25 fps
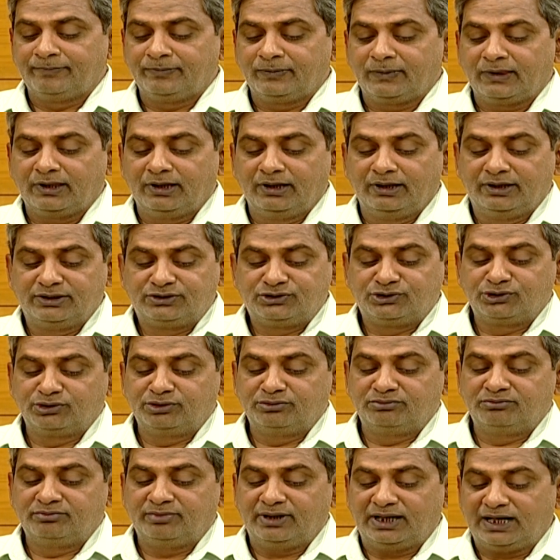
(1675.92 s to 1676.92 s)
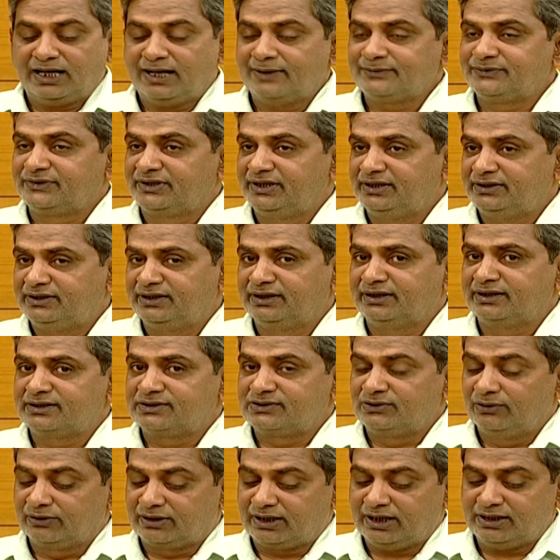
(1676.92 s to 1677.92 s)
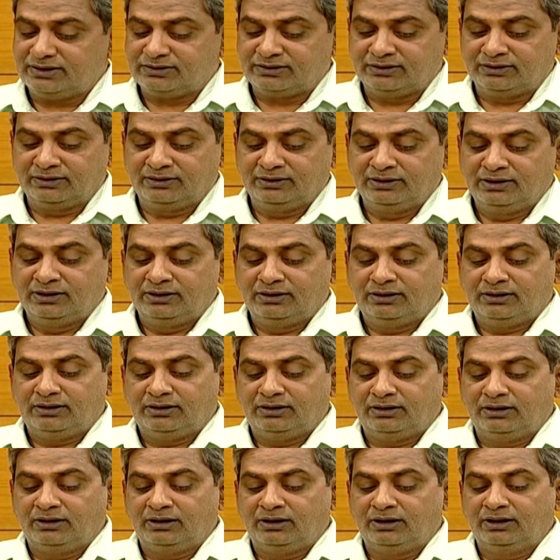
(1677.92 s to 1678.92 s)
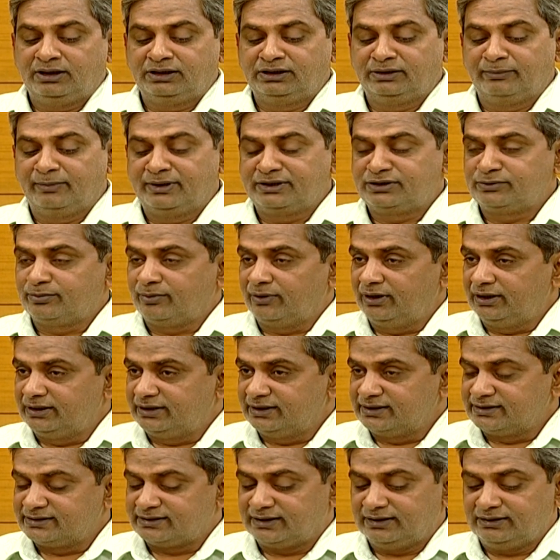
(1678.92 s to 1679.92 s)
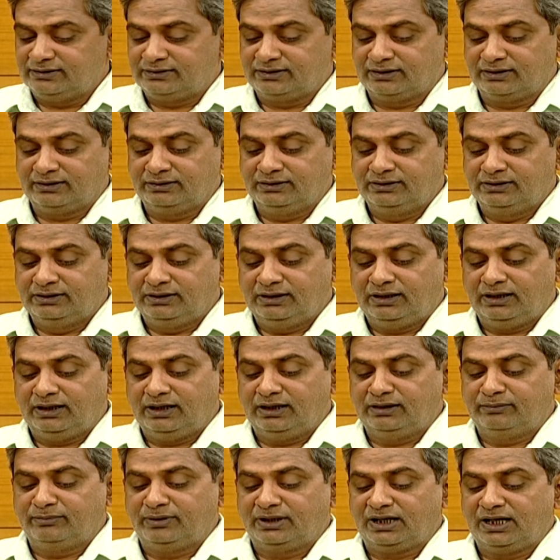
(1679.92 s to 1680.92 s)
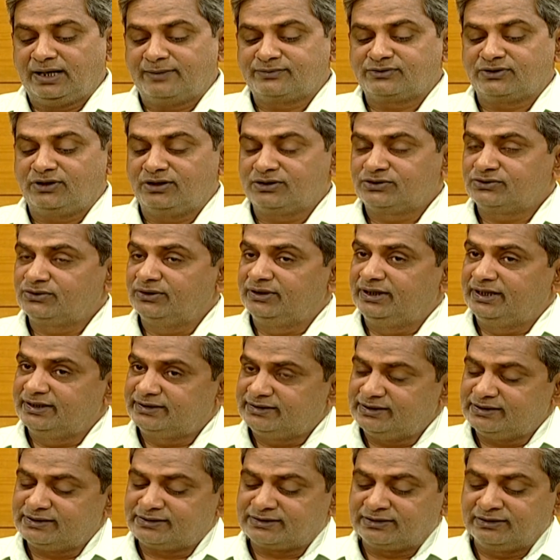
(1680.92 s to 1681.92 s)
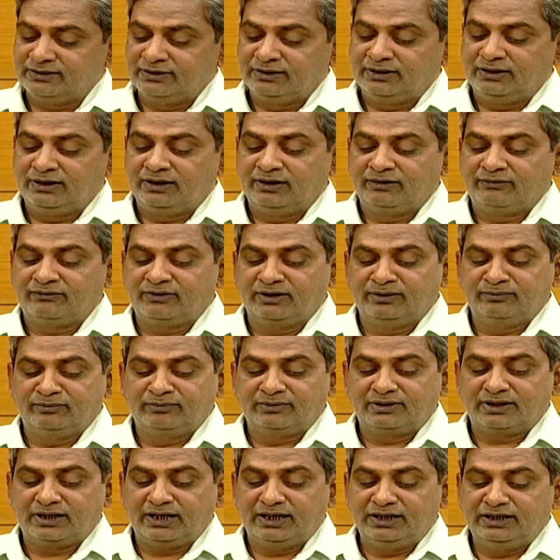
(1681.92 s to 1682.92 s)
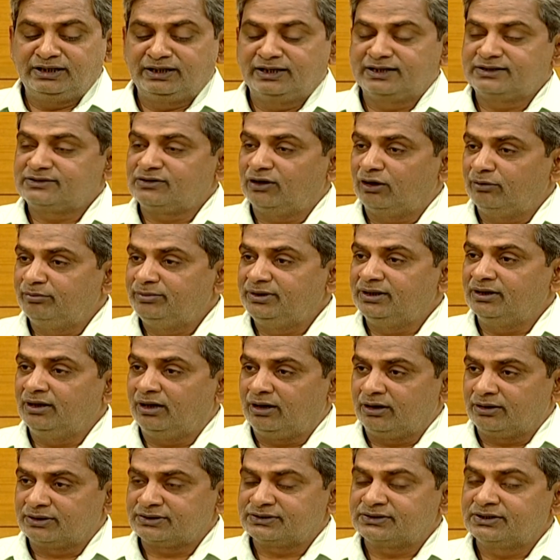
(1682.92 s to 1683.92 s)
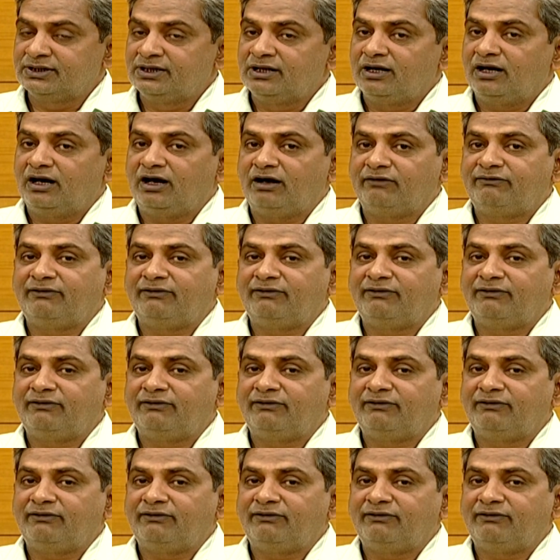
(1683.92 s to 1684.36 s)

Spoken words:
It should perhaps rethink its location in the metropolitan center, and perhaps also desist from riding its hobby horse of mm-hmm.